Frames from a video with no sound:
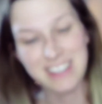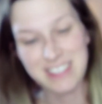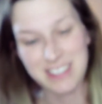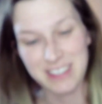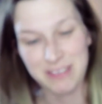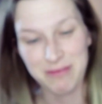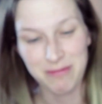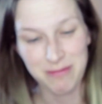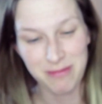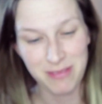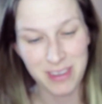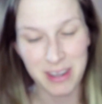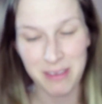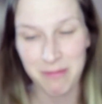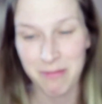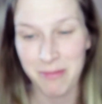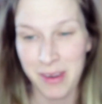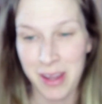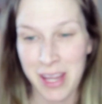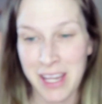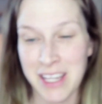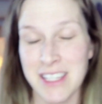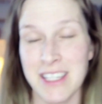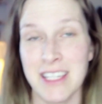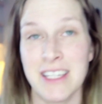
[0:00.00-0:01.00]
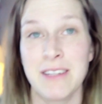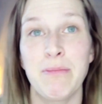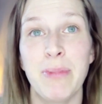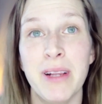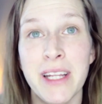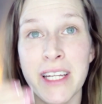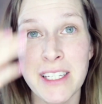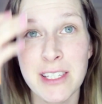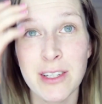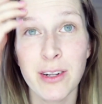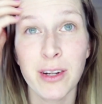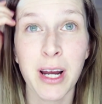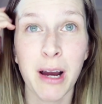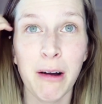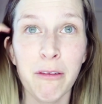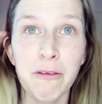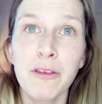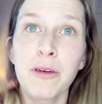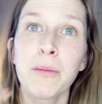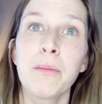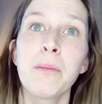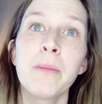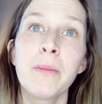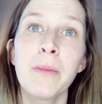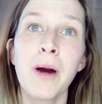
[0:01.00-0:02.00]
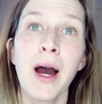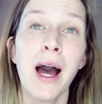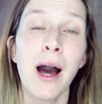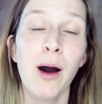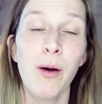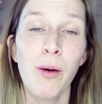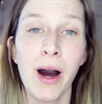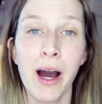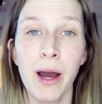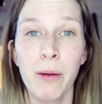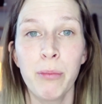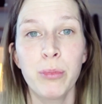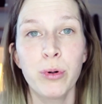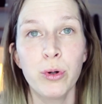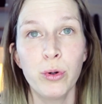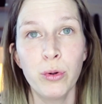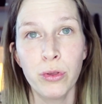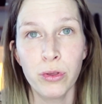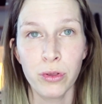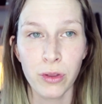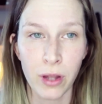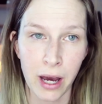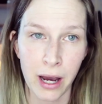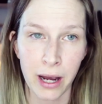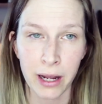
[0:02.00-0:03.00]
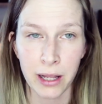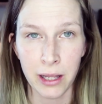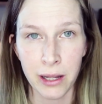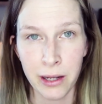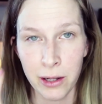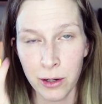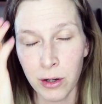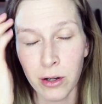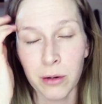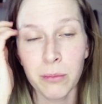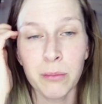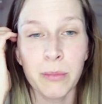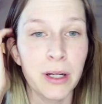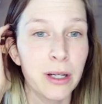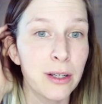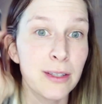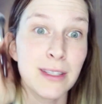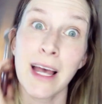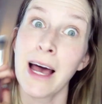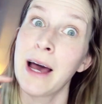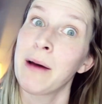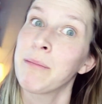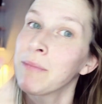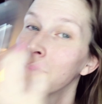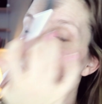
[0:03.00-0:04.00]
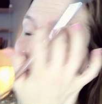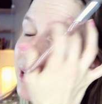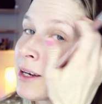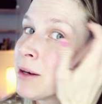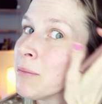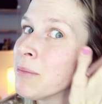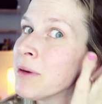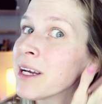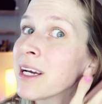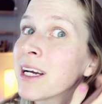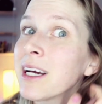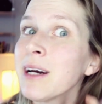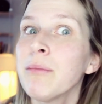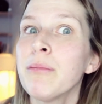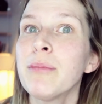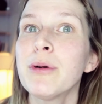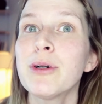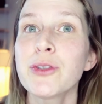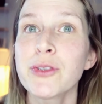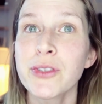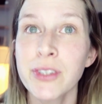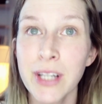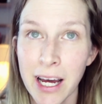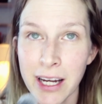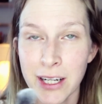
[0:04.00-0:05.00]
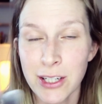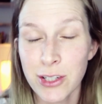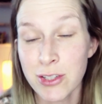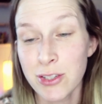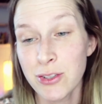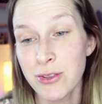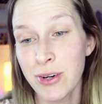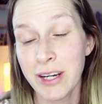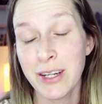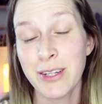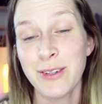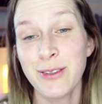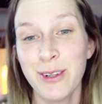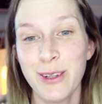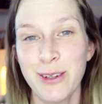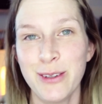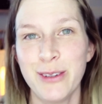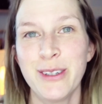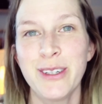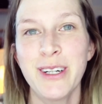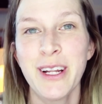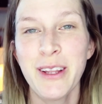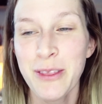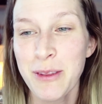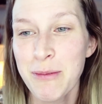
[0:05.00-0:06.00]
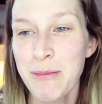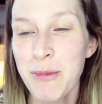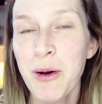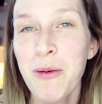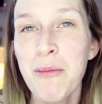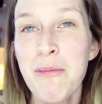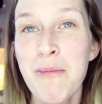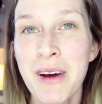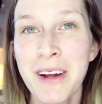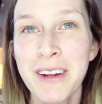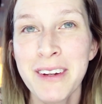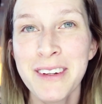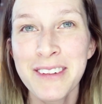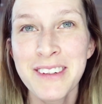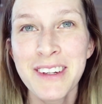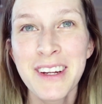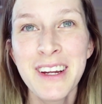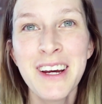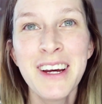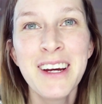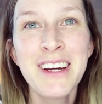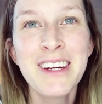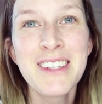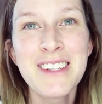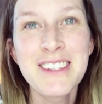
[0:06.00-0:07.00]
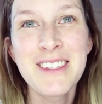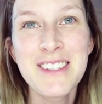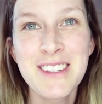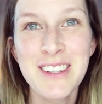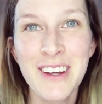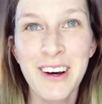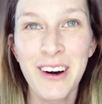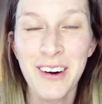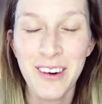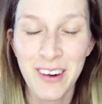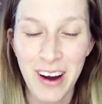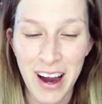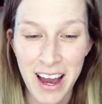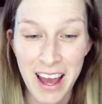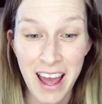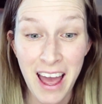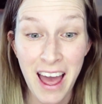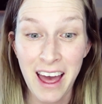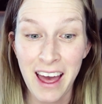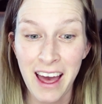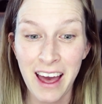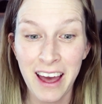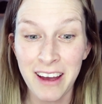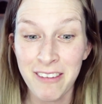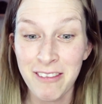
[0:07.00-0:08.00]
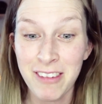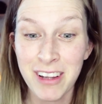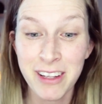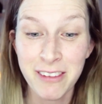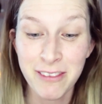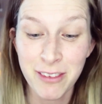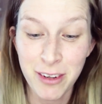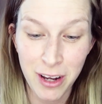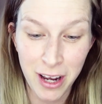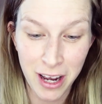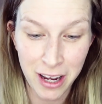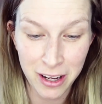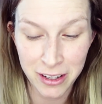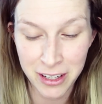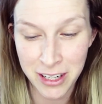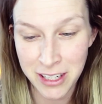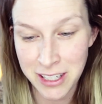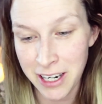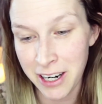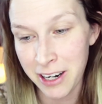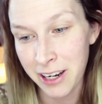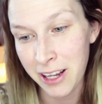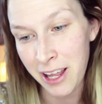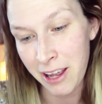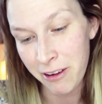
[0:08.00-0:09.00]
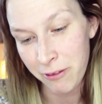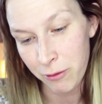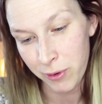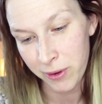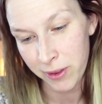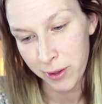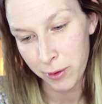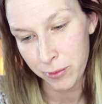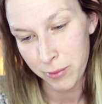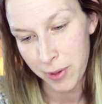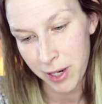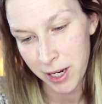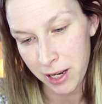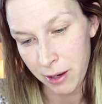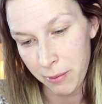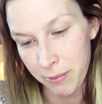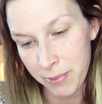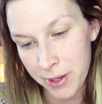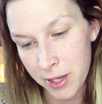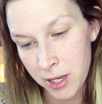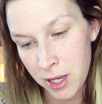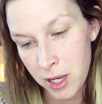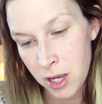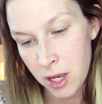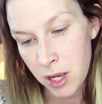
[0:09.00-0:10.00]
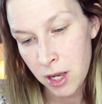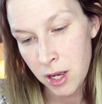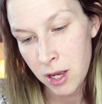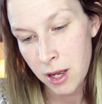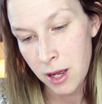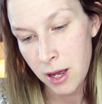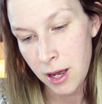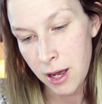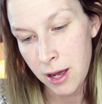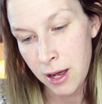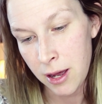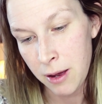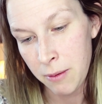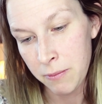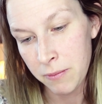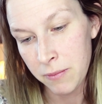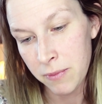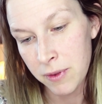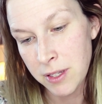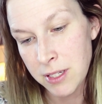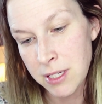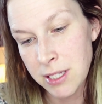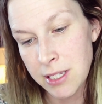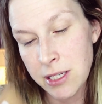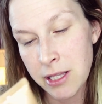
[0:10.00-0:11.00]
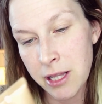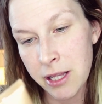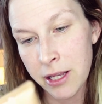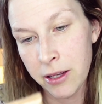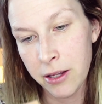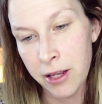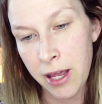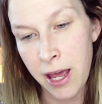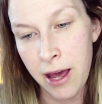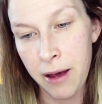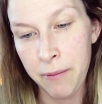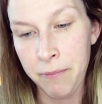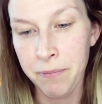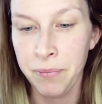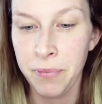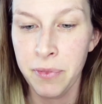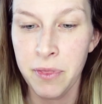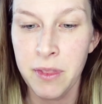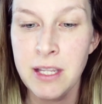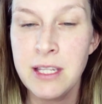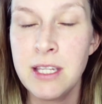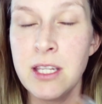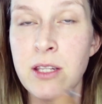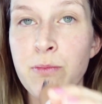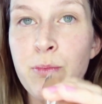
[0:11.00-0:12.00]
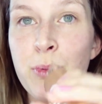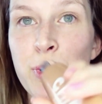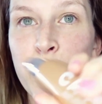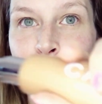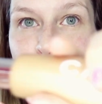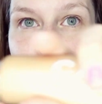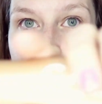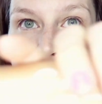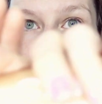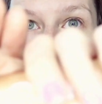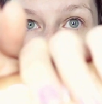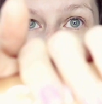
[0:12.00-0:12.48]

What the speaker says: is amazing. Please don't come from how I put the highlight on, because I'm not a makeup person. I just try to learn at the moment. So I've lived an entire life without makeup. This is Pearl